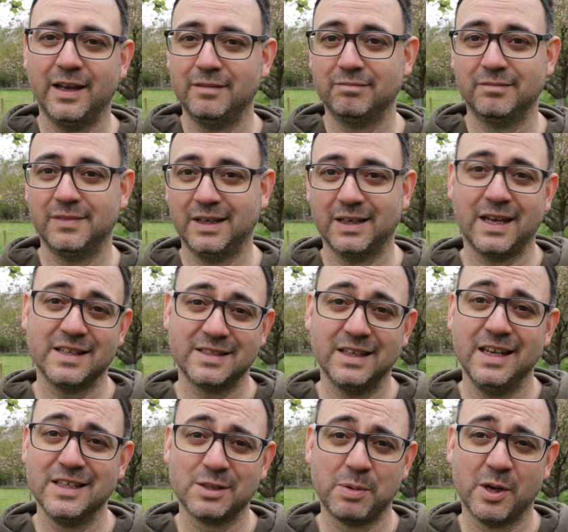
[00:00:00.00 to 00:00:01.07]
and I guess
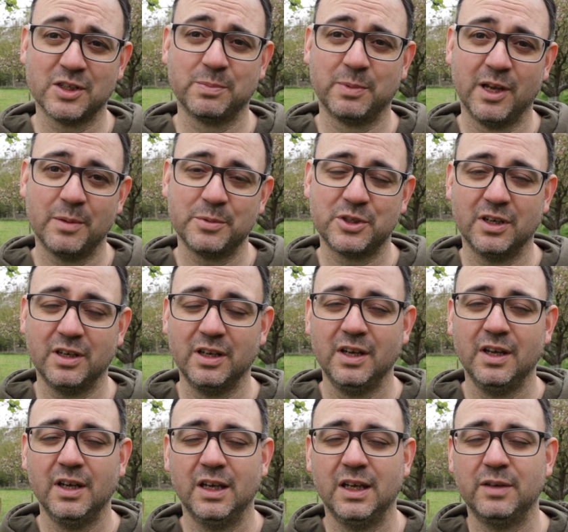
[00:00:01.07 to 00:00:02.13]
it is a possible option
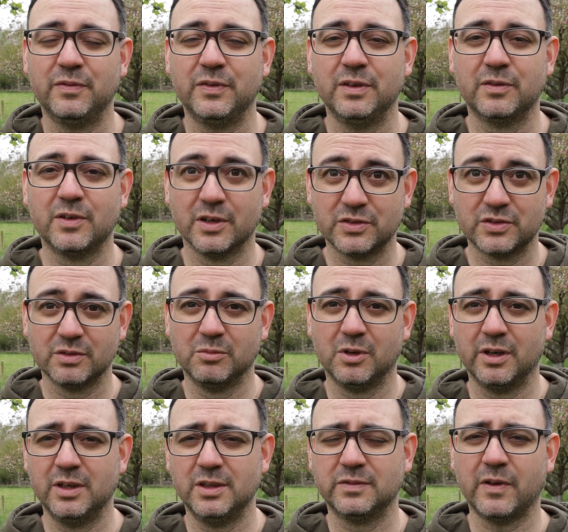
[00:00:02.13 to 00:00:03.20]
if you've got
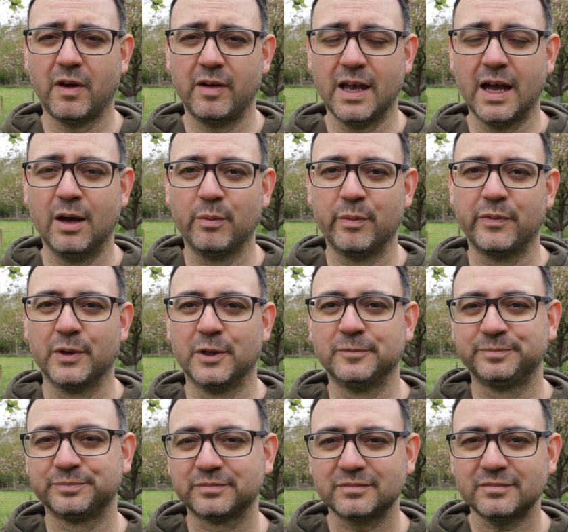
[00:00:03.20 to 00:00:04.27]
someone who's very helpful.